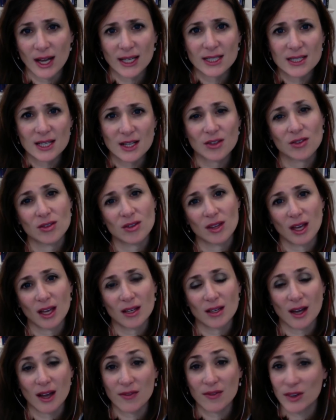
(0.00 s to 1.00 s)
I can tell you
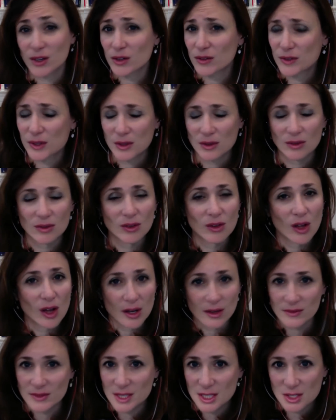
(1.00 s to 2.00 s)
that I've interviewed a
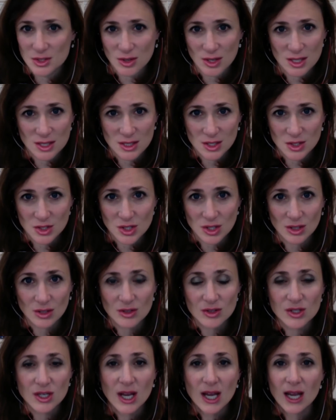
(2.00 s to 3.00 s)
lot of
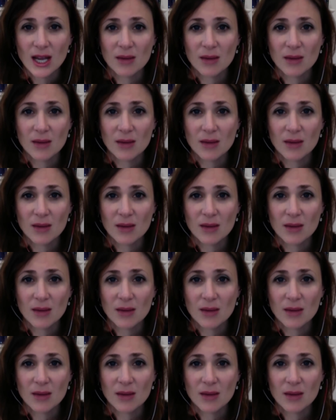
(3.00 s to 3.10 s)
detransitioners